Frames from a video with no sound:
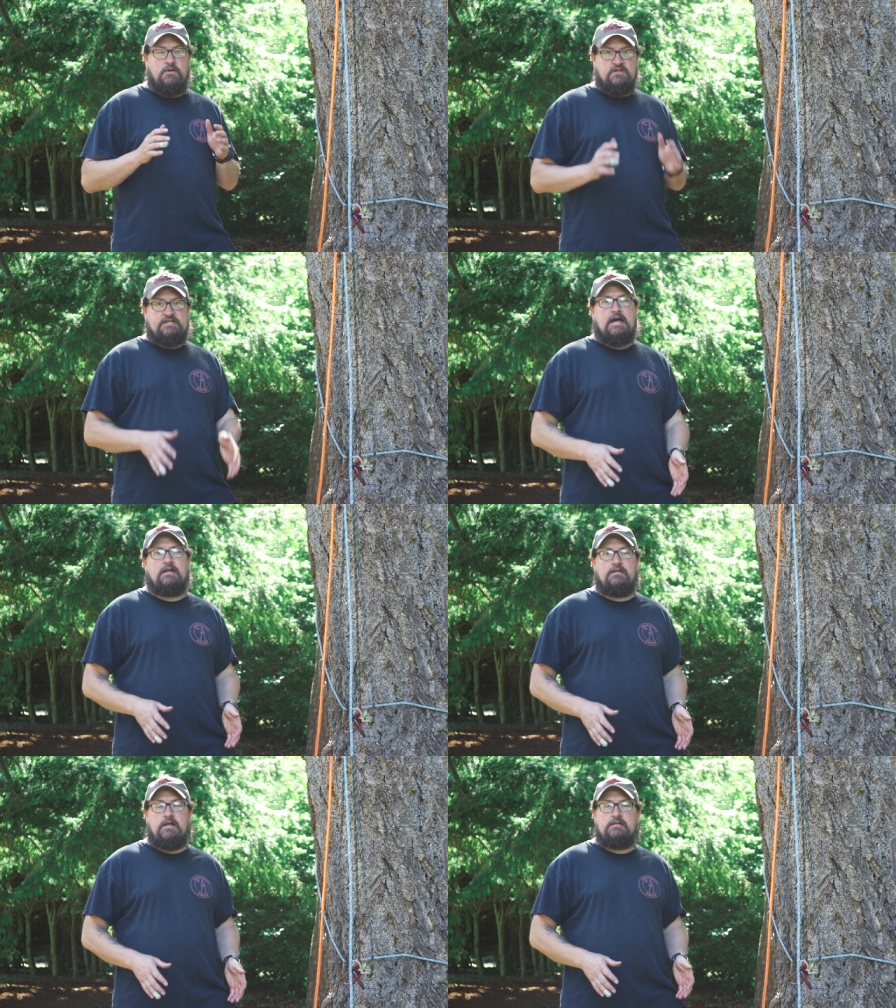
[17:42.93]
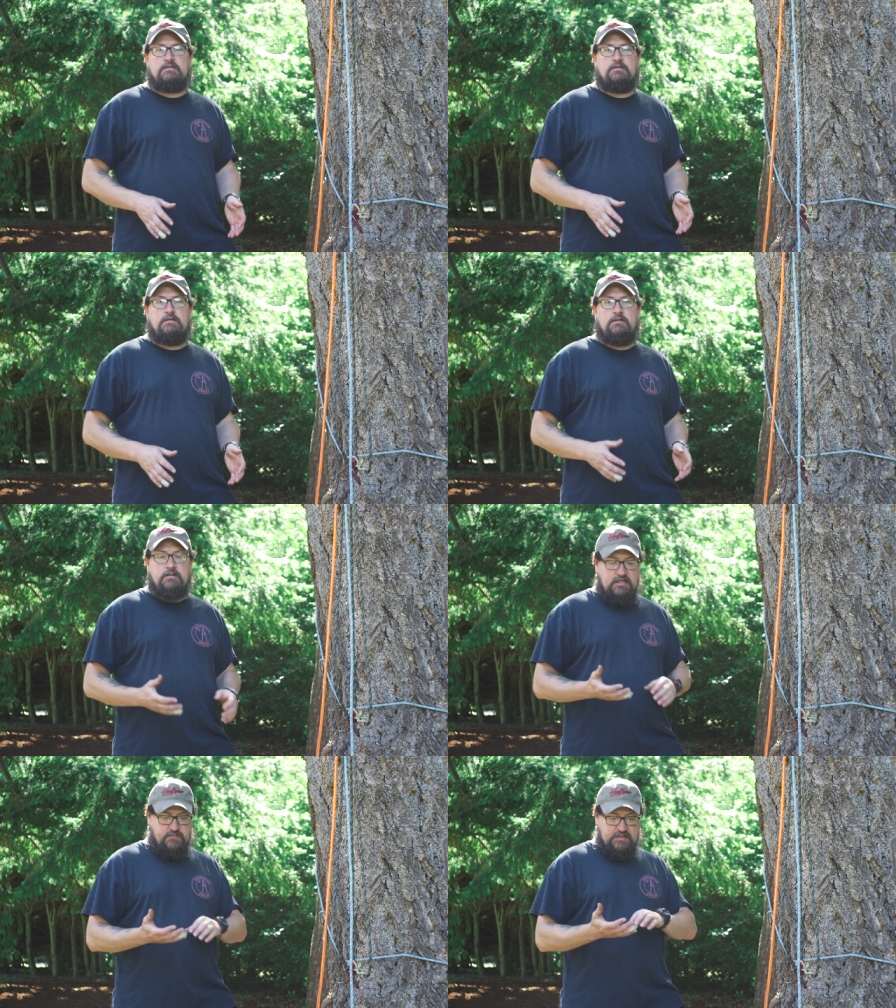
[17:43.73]
are static lines,
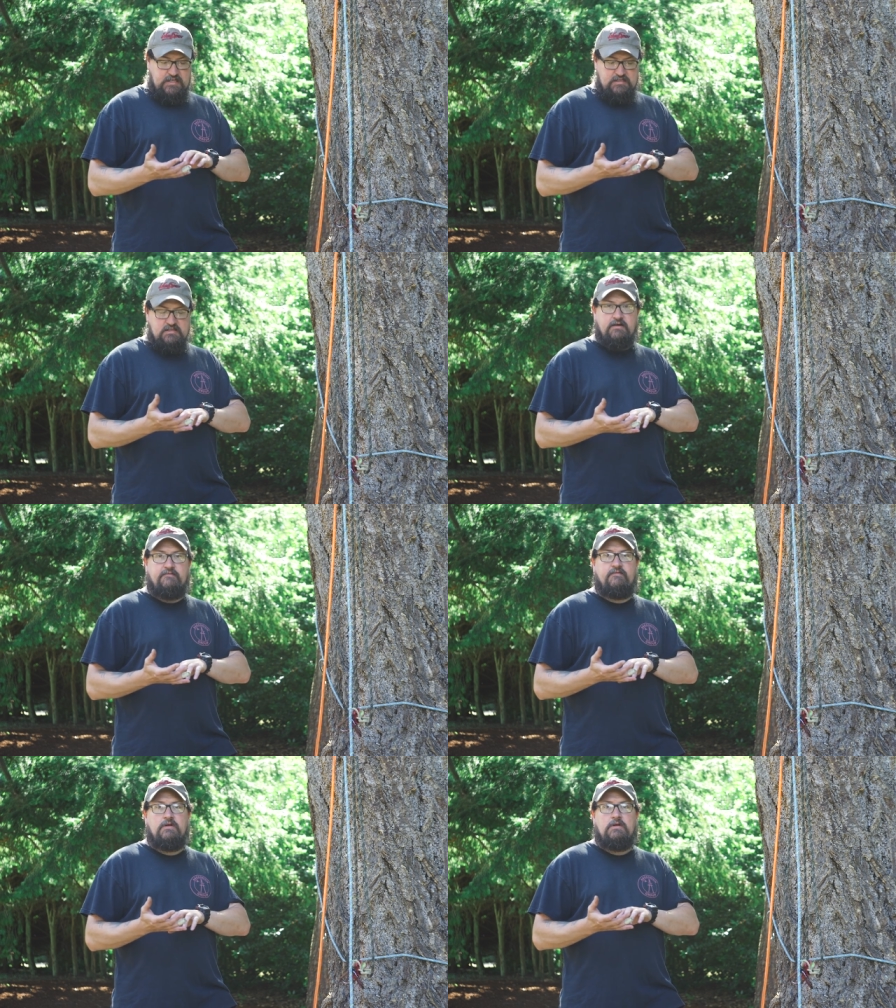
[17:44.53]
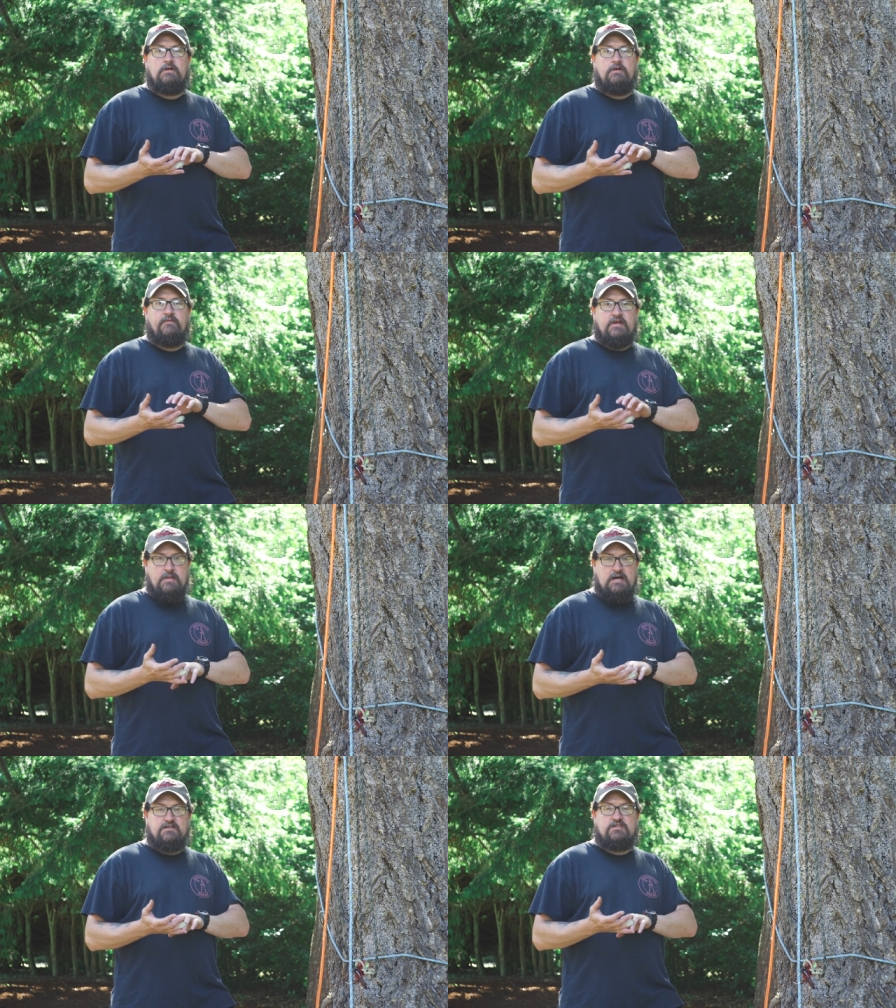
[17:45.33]
and it's because of the
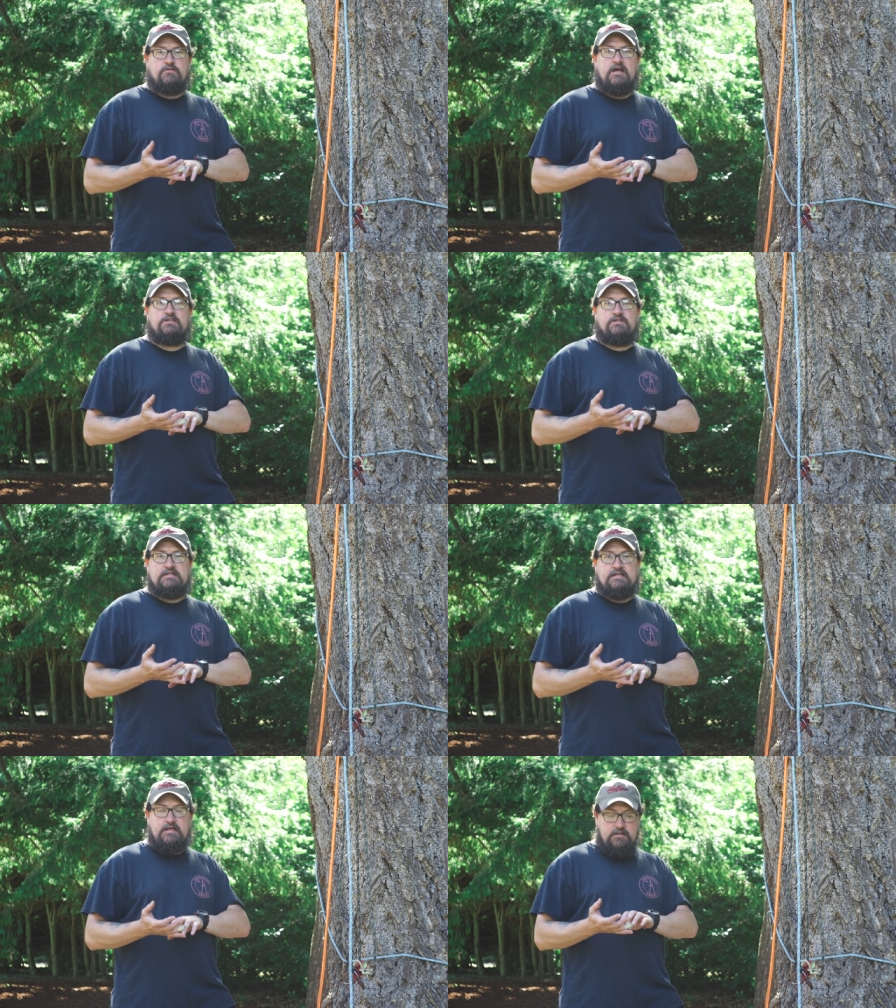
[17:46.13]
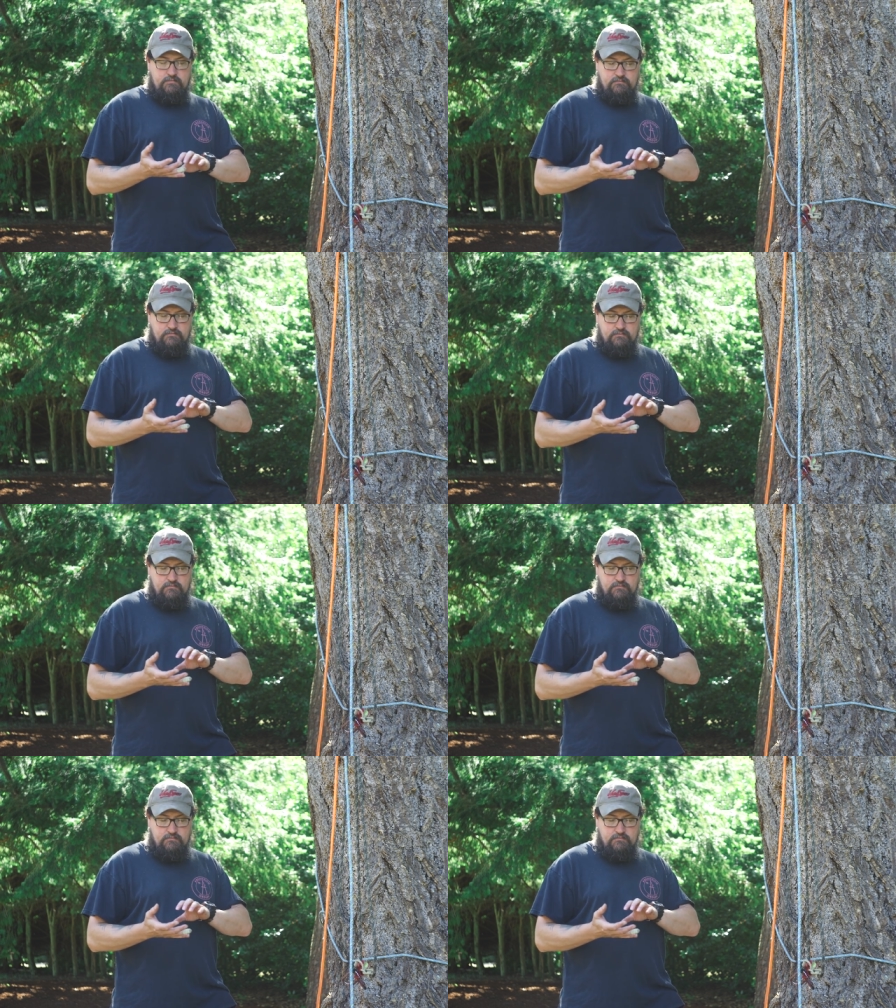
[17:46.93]
amount of stretch that's in them,